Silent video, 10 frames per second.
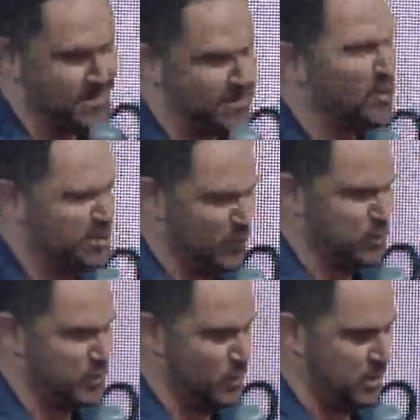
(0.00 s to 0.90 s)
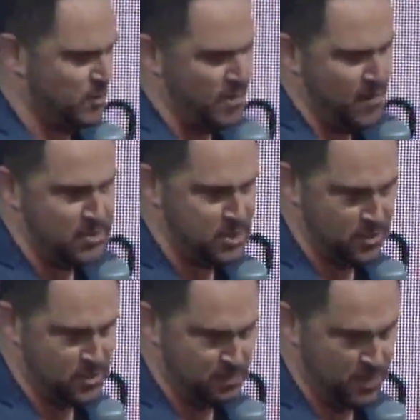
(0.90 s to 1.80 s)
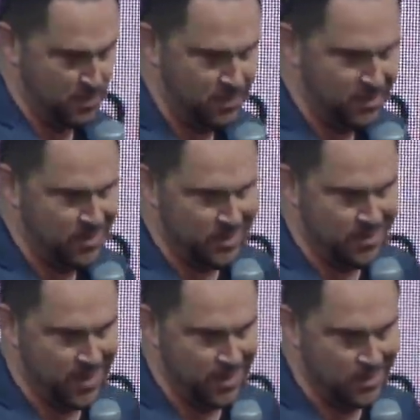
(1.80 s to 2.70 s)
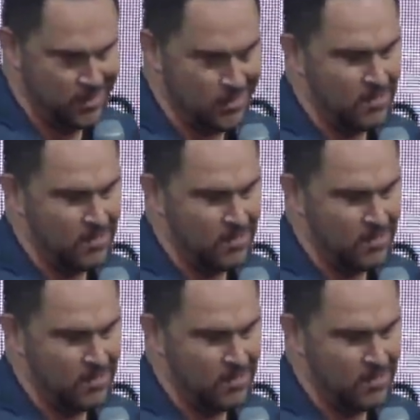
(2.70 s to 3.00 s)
Of course the first ones work. You would never cheat those people, all right?